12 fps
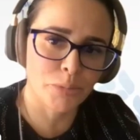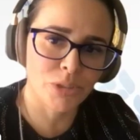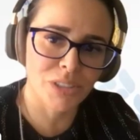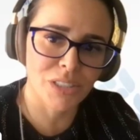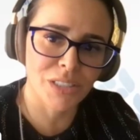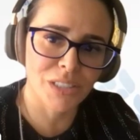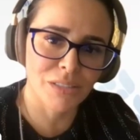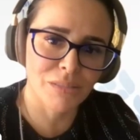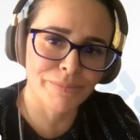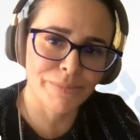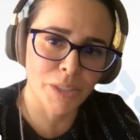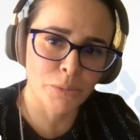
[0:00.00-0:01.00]
in
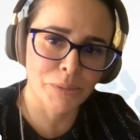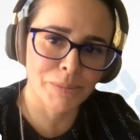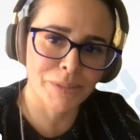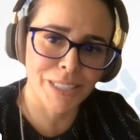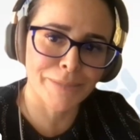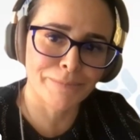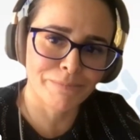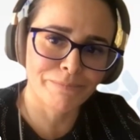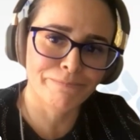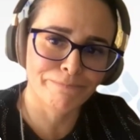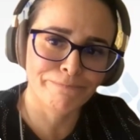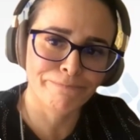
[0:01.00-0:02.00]
underrepresented and women. Yeah.